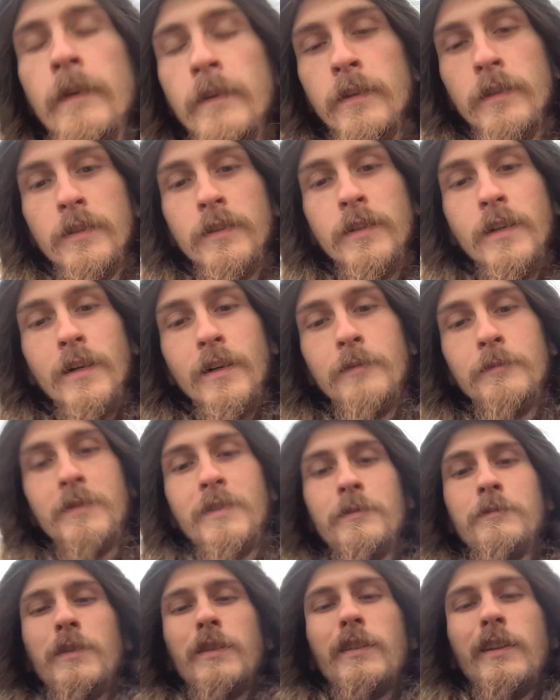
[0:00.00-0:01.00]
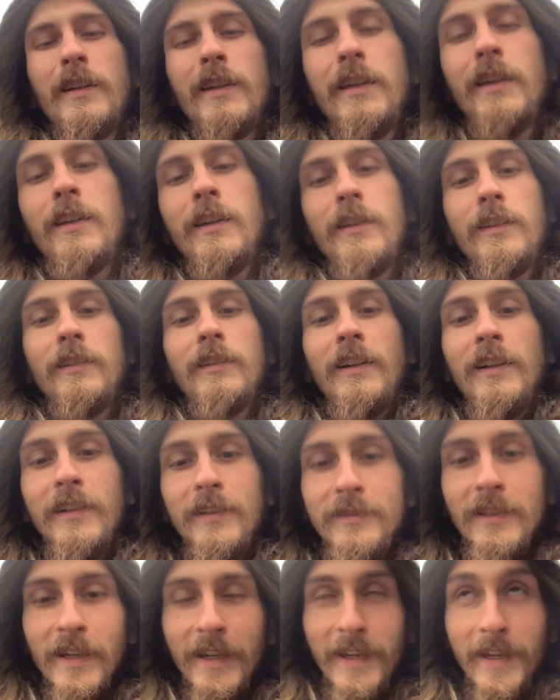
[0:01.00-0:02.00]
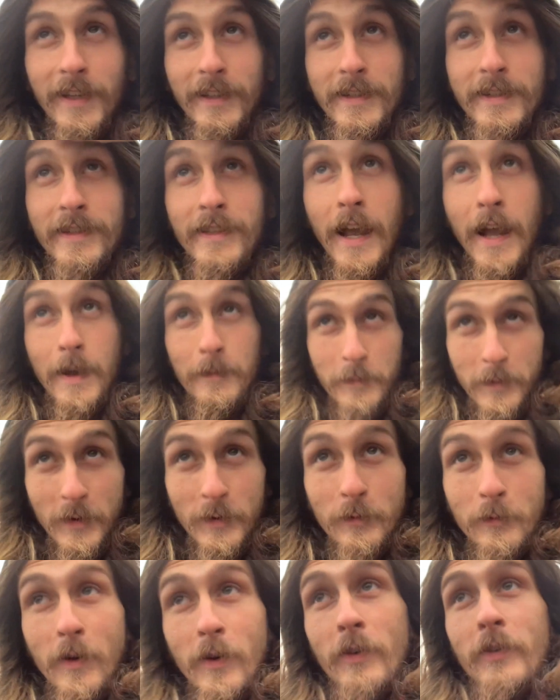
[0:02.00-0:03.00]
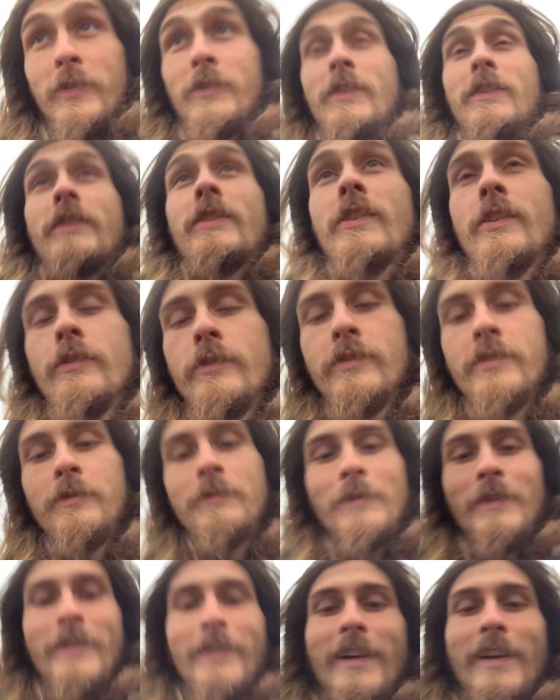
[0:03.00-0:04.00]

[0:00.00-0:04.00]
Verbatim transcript: You know what I mean, bro? They can't they can't stop you, bro. You the chosen one